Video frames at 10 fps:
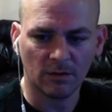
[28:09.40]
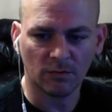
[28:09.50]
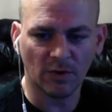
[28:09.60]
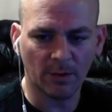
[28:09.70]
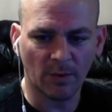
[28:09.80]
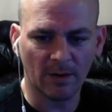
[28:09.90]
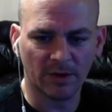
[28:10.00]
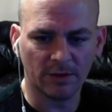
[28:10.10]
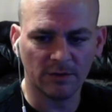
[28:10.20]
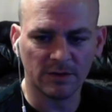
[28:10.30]
Right away, we're going
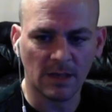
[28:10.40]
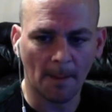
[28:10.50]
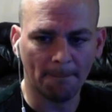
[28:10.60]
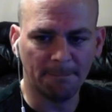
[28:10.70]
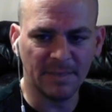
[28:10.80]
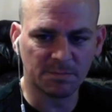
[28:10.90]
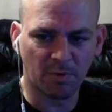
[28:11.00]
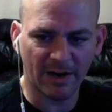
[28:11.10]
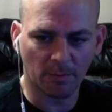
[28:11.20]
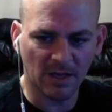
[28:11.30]
to use
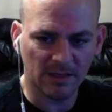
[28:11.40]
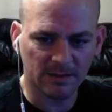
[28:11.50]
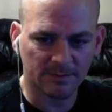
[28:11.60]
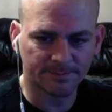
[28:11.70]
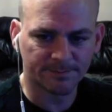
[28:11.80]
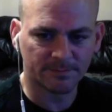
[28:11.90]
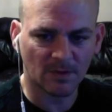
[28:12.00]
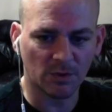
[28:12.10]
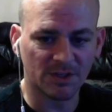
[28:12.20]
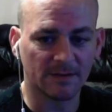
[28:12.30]
Beastbreaker Plus,
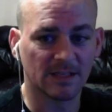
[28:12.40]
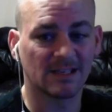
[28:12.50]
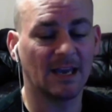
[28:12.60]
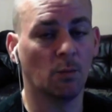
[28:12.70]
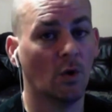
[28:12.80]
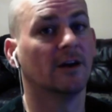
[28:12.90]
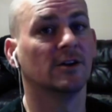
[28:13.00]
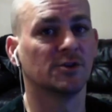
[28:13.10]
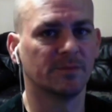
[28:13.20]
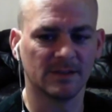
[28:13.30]
which gives us a
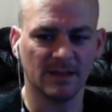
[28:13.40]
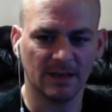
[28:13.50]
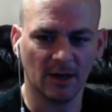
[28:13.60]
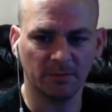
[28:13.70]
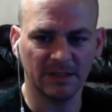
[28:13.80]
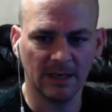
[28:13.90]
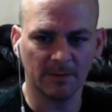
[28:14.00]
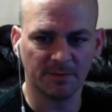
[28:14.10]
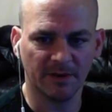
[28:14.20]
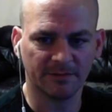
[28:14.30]
100% LB damage
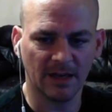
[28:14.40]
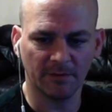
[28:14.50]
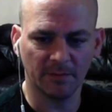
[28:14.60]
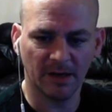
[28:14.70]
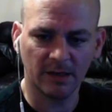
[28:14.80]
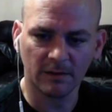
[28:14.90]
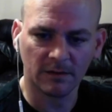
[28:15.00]
body.